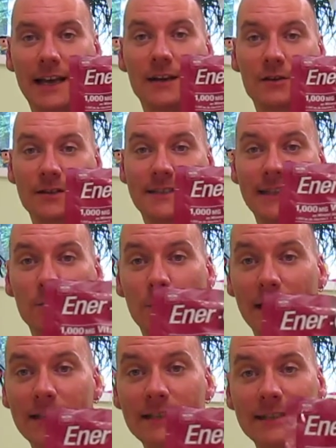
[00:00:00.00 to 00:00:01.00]
Ener-C
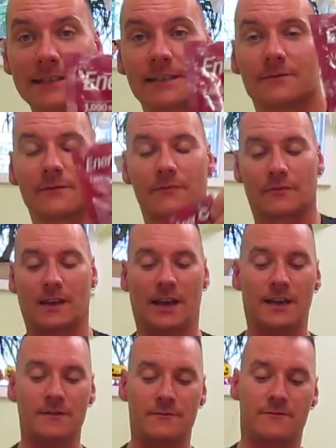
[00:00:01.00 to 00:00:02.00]
ones,
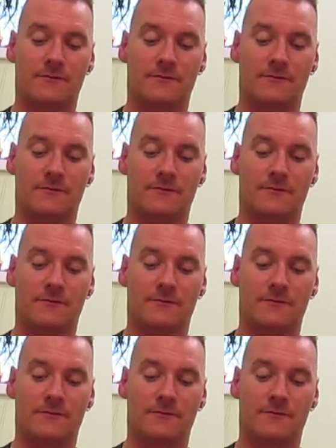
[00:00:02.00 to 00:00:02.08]
okay?